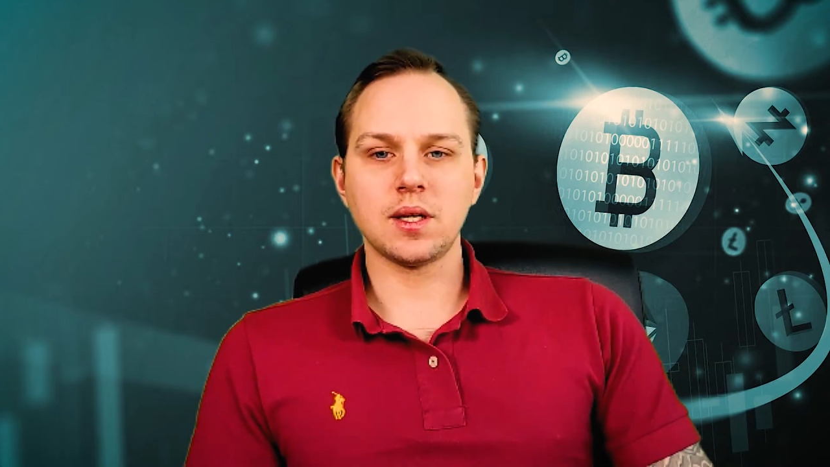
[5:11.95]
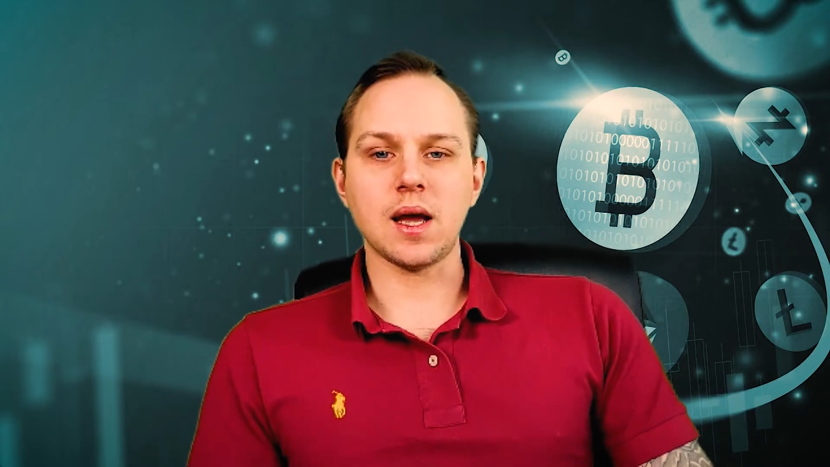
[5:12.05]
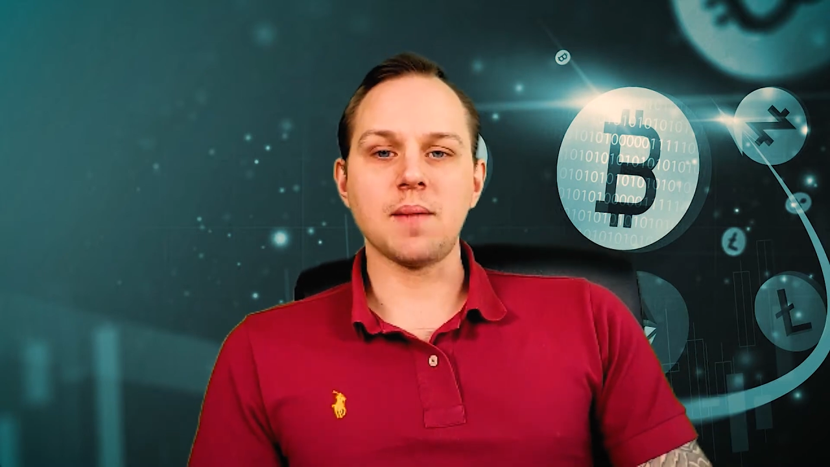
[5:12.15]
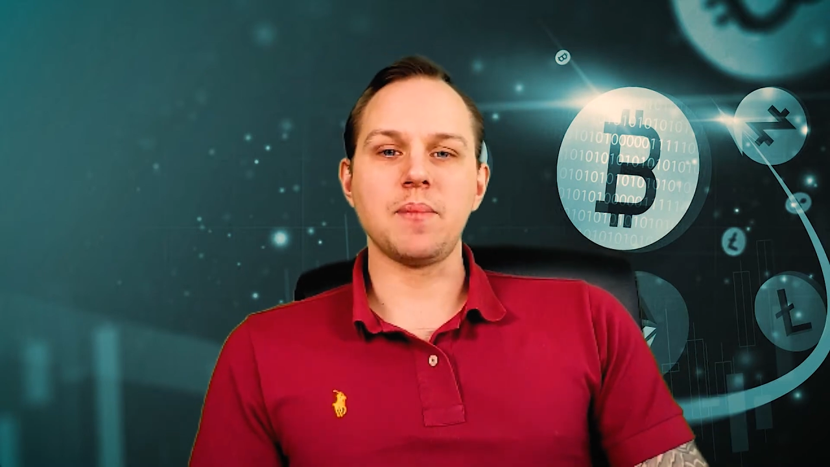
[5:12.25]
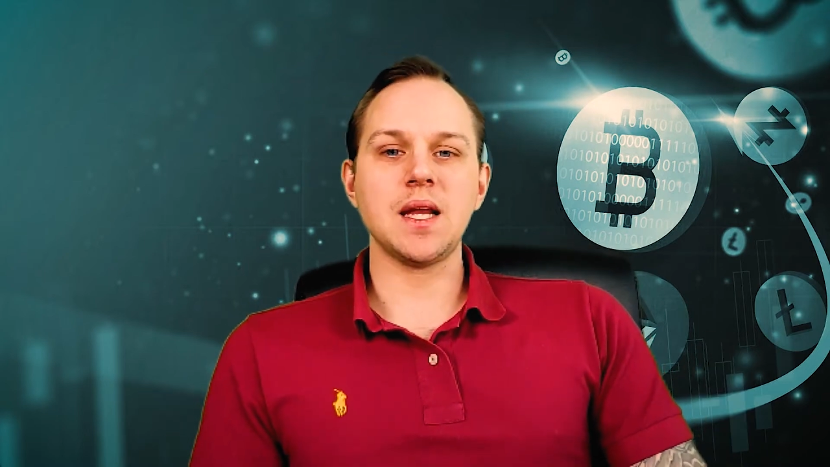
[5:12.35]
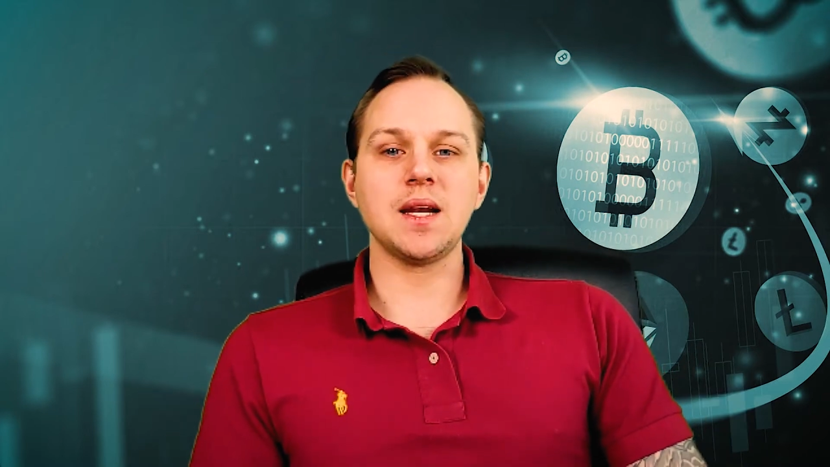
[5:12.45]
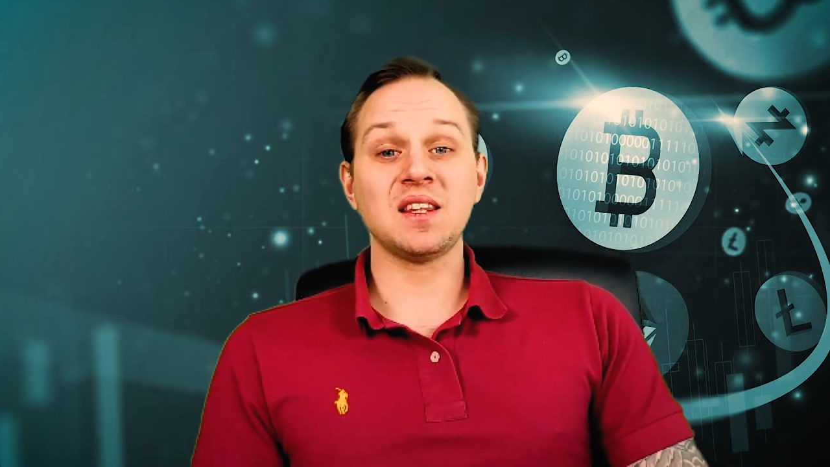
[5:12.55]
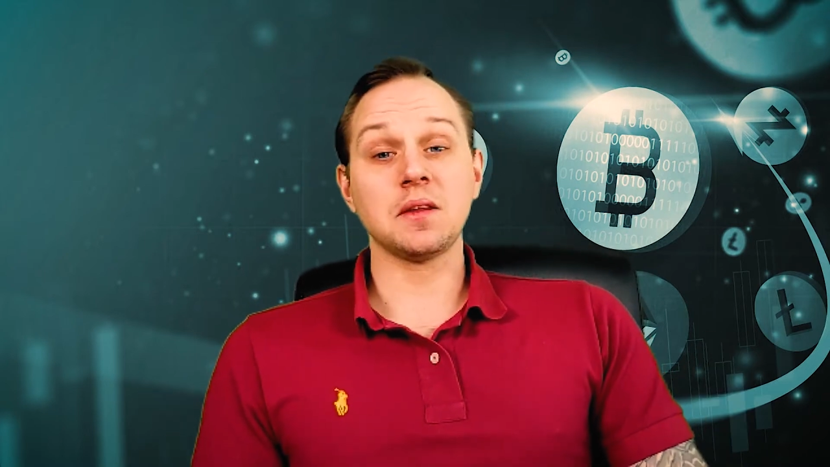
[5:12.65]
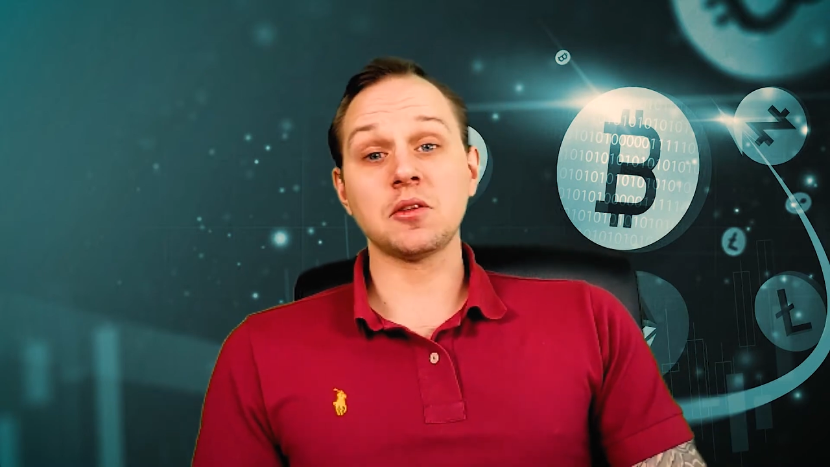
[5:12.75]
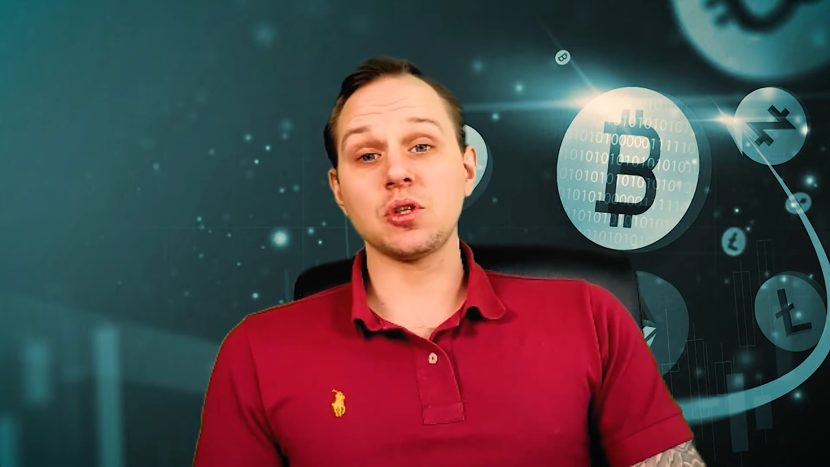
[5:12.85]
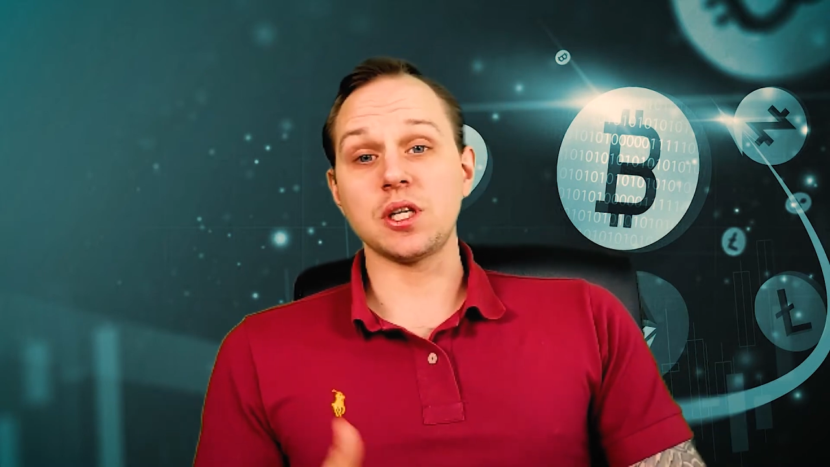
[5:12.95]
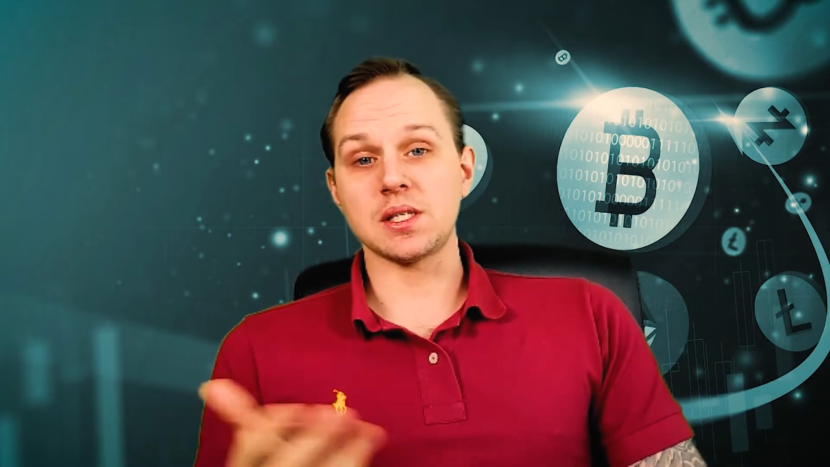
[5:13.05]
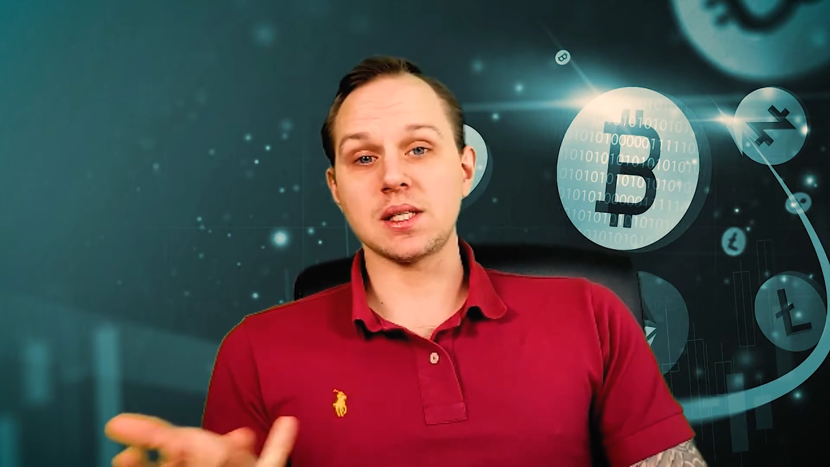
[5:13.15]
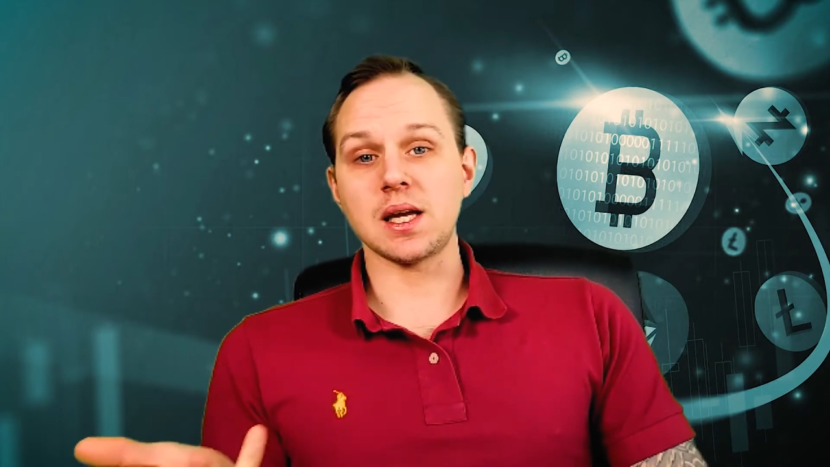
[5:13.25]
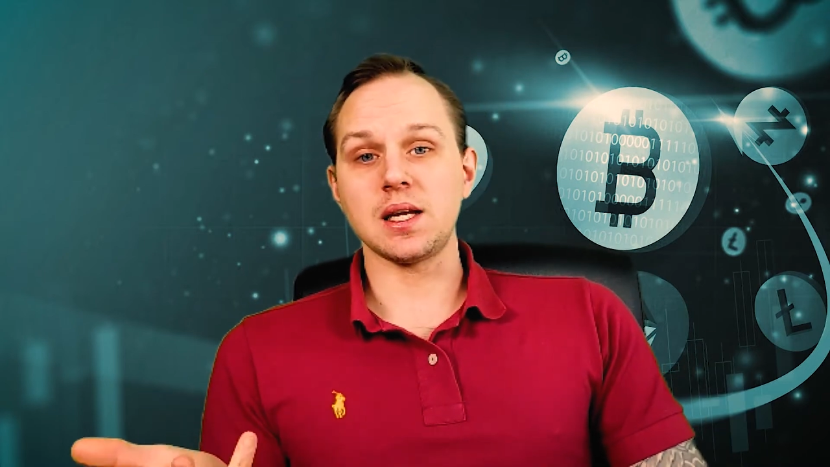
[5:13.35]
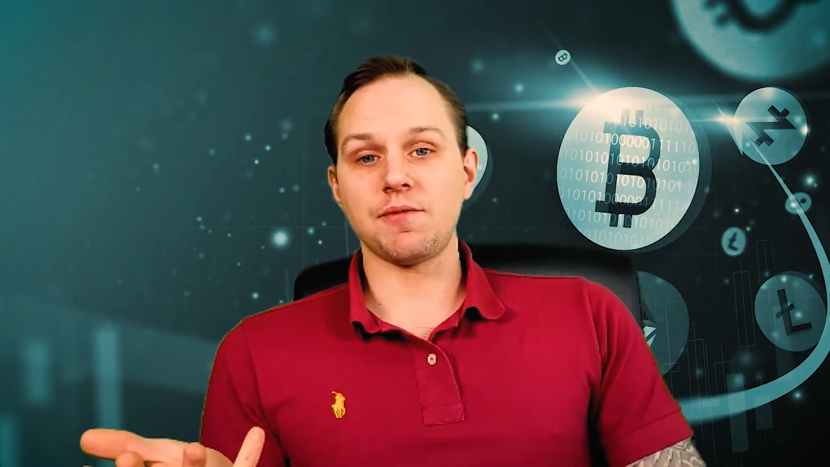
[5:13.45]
the ability to decide the